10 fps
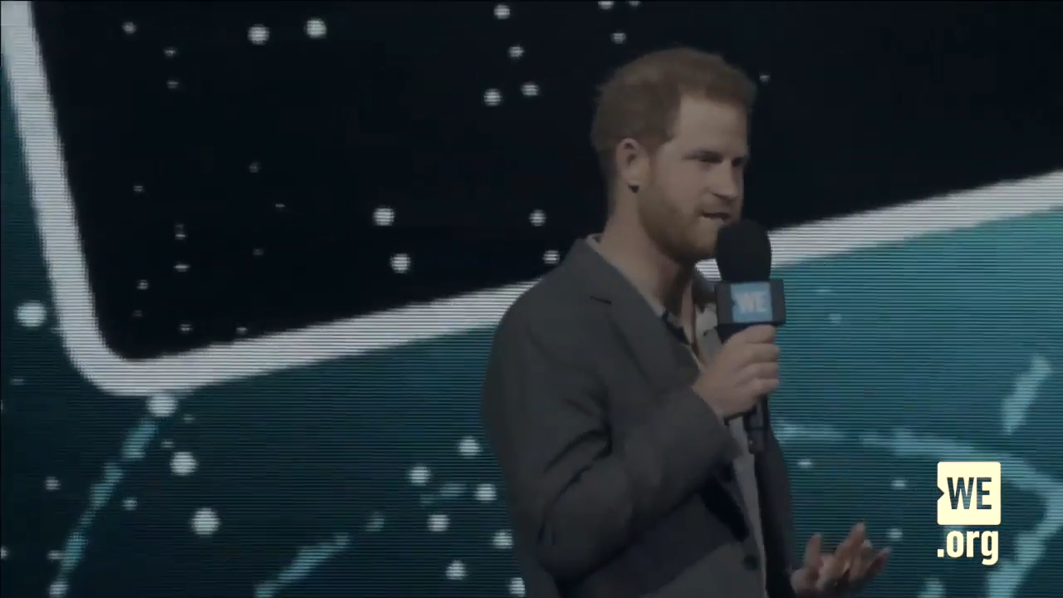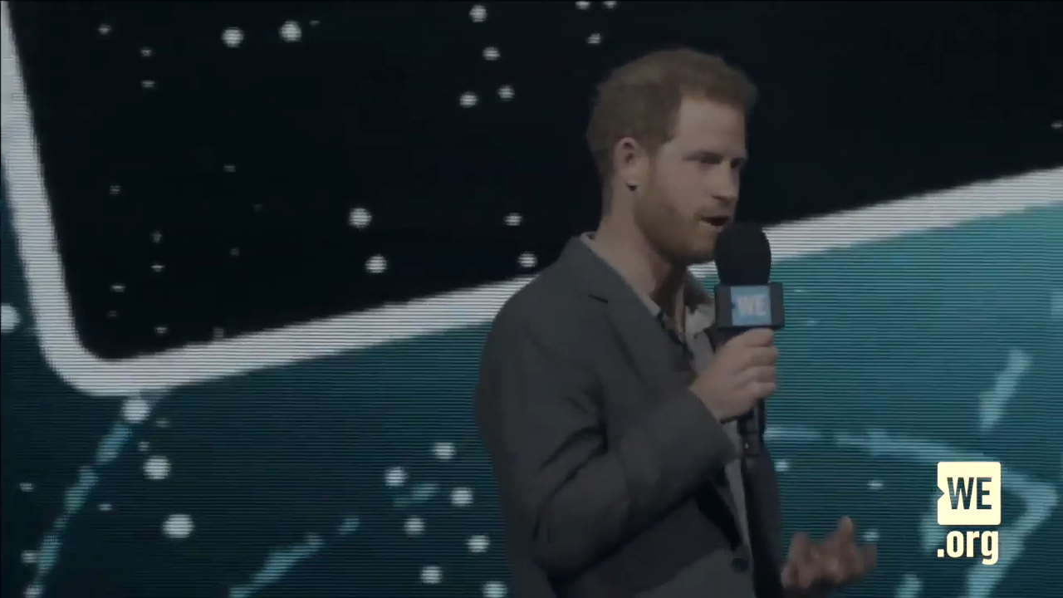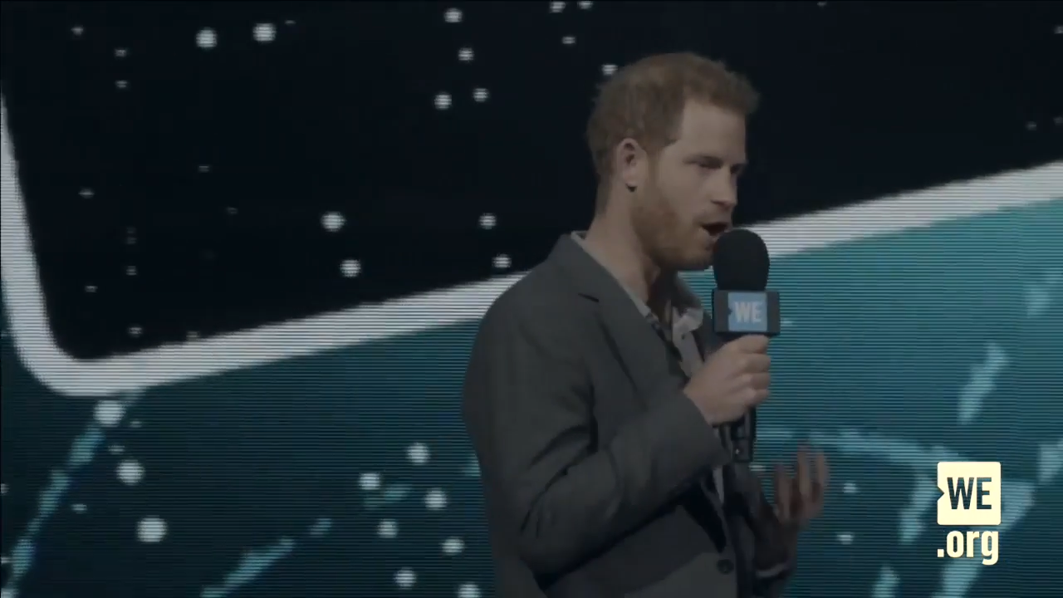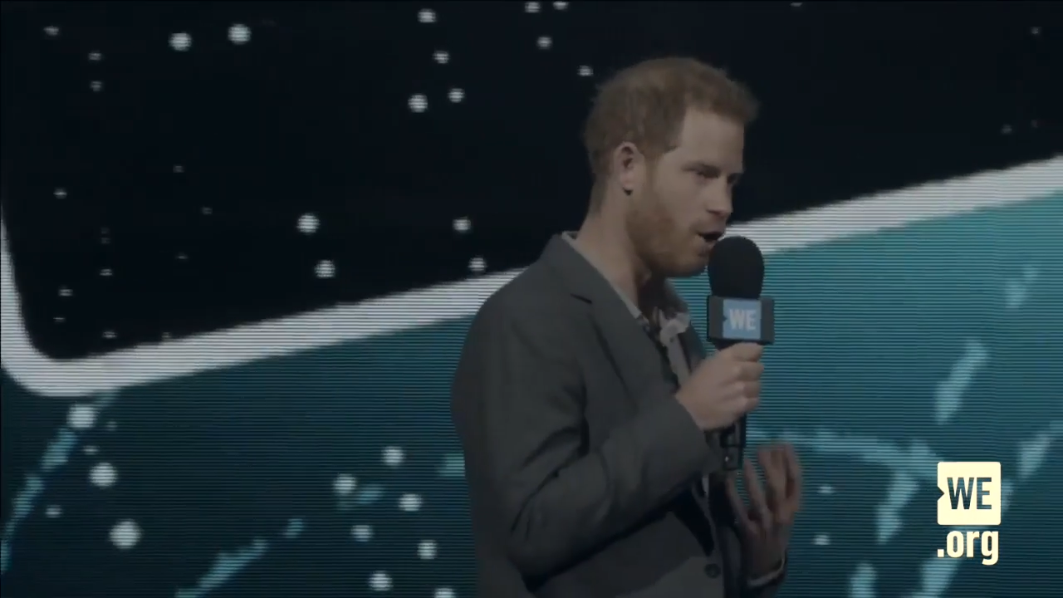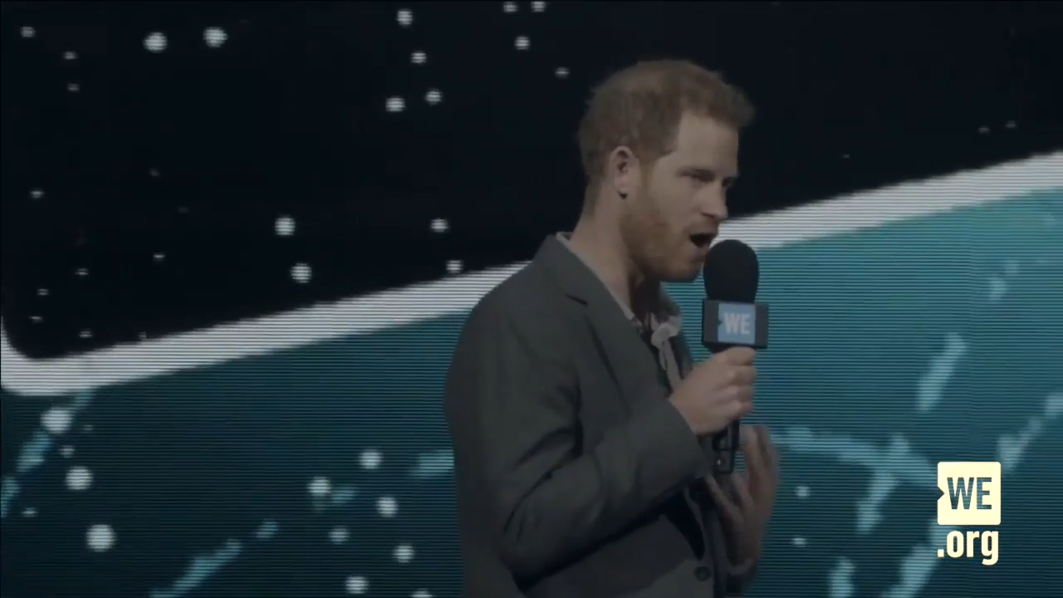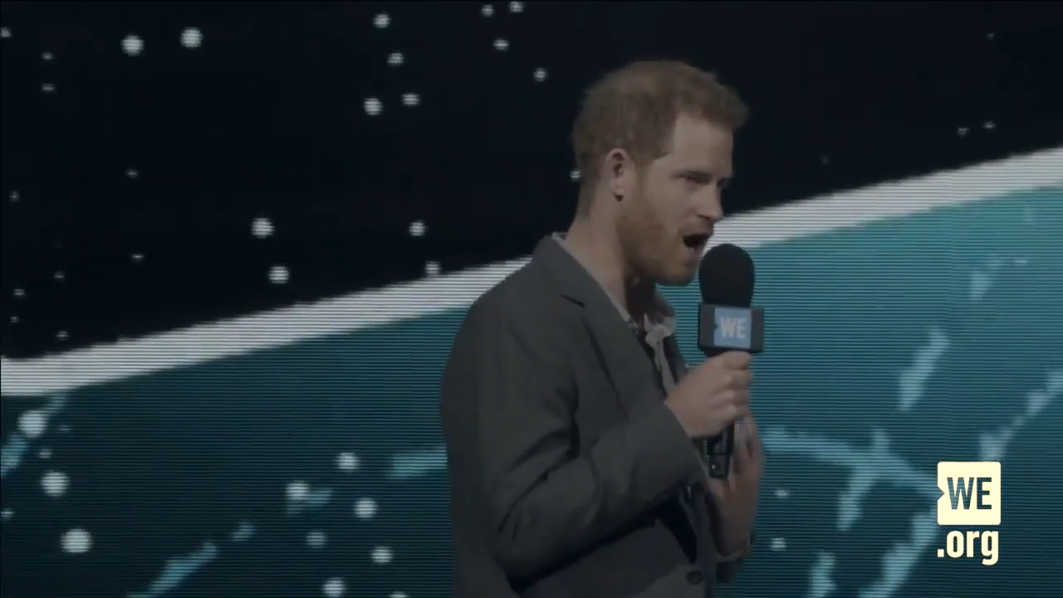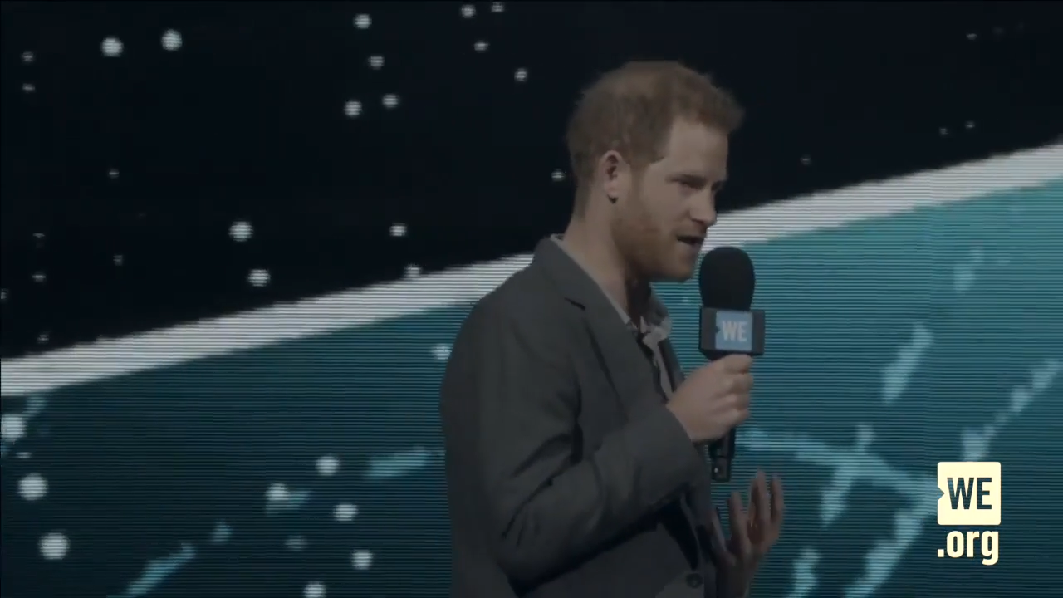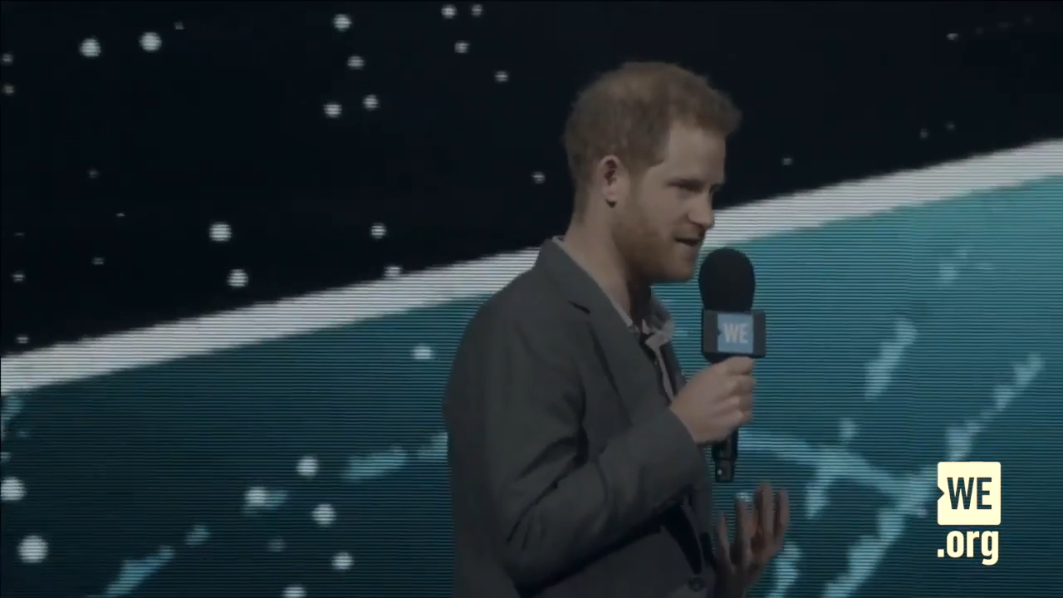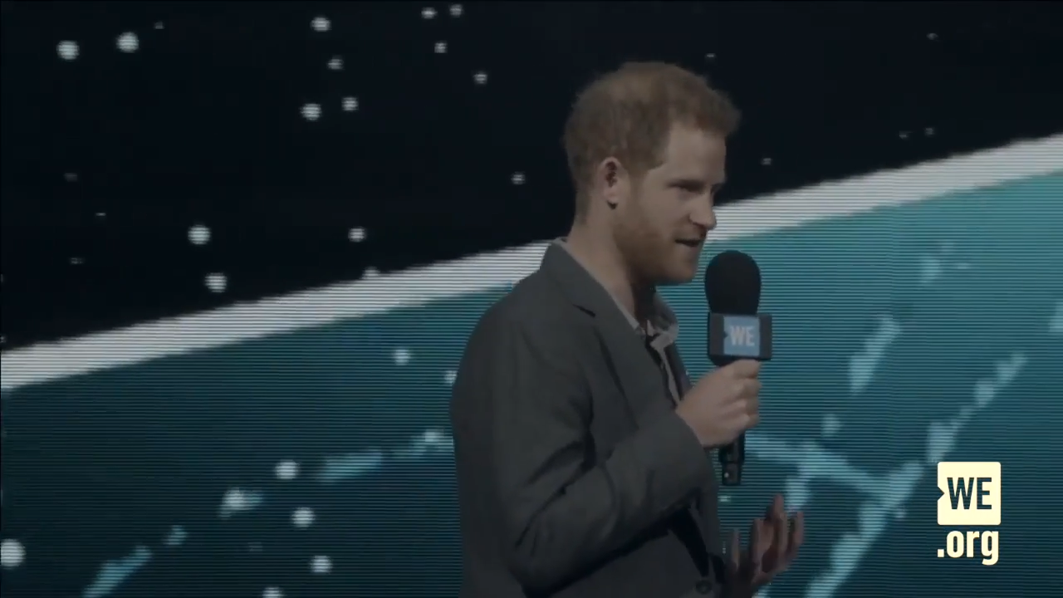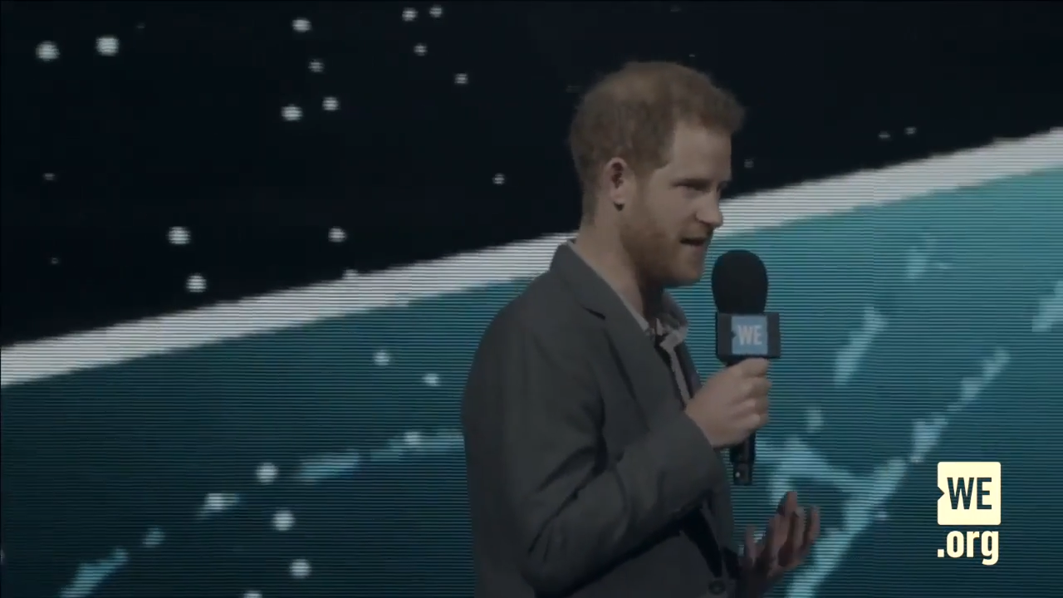
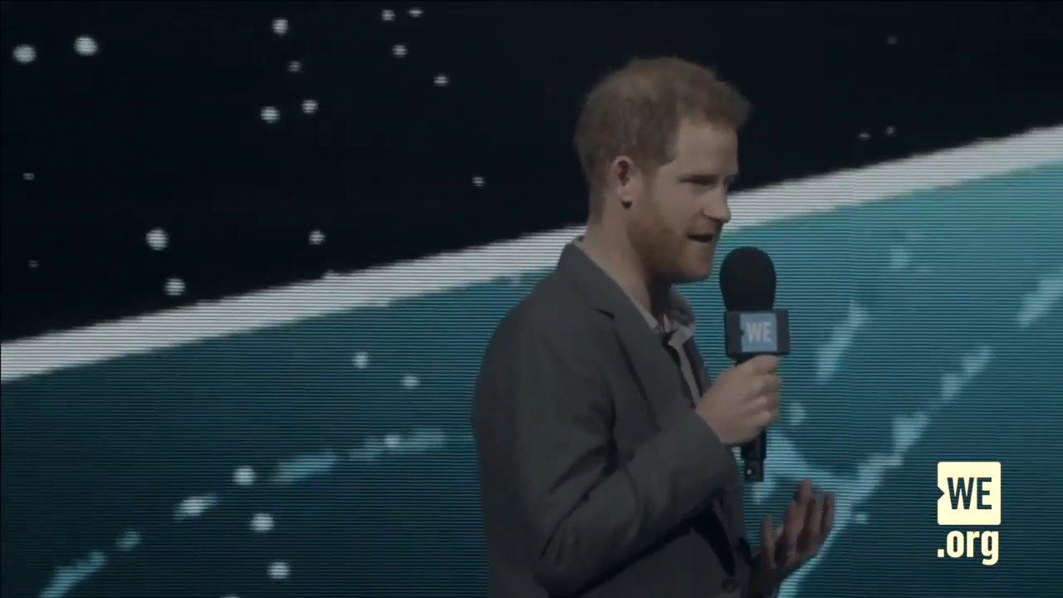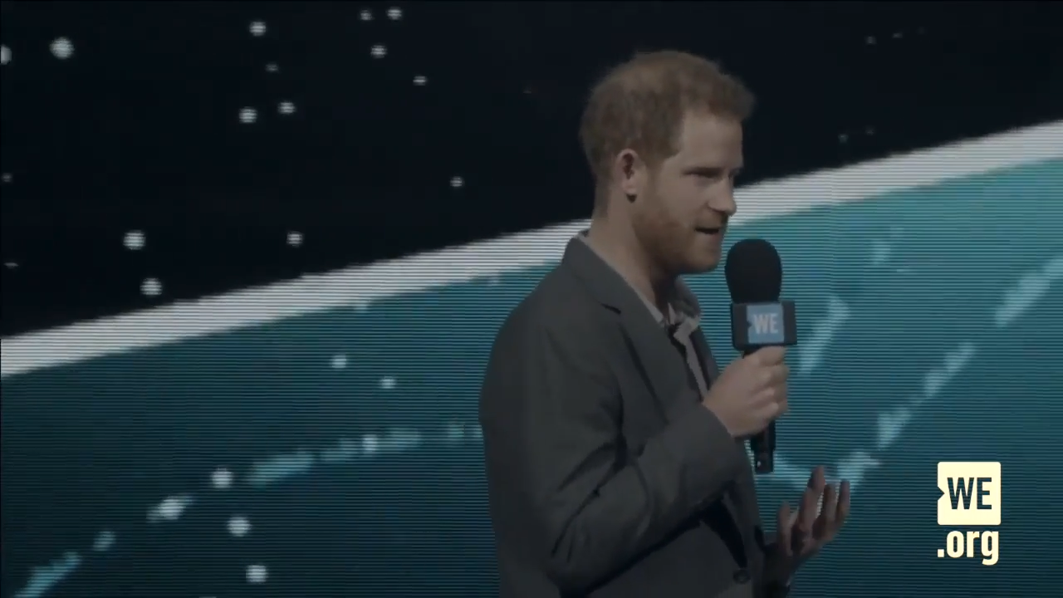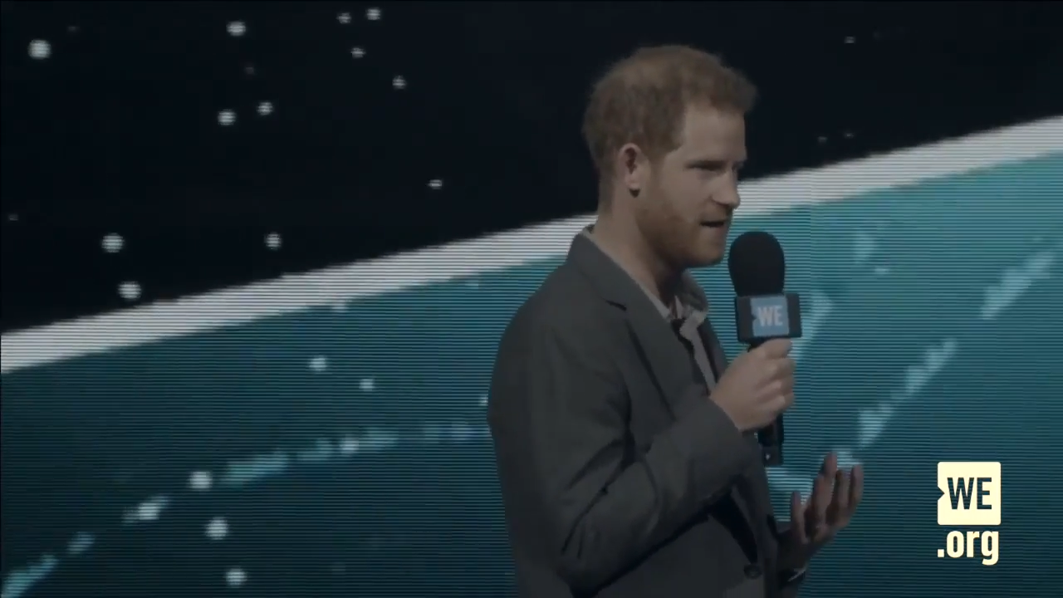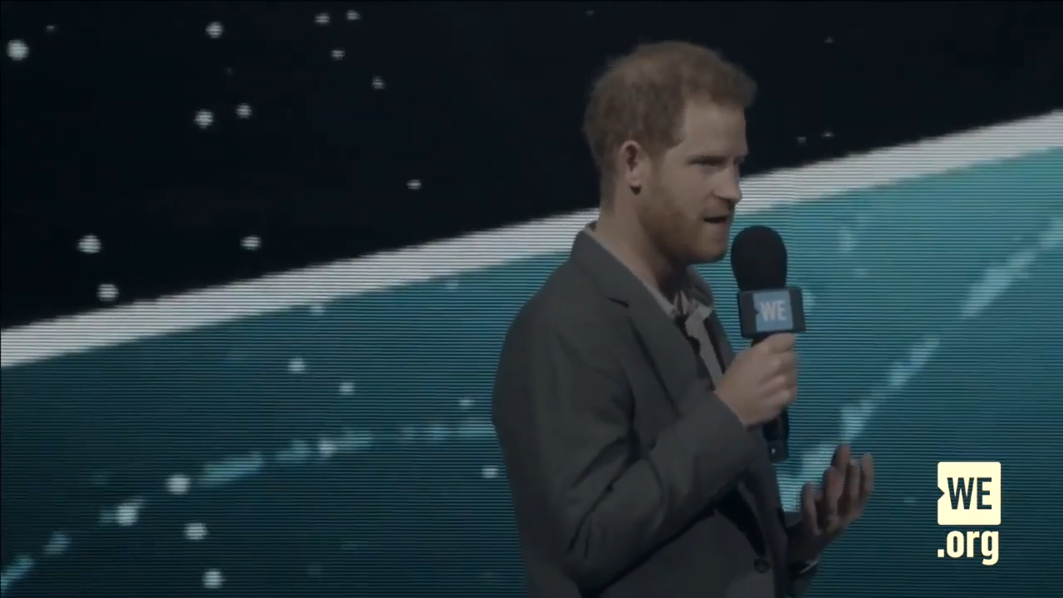wholeheartedly,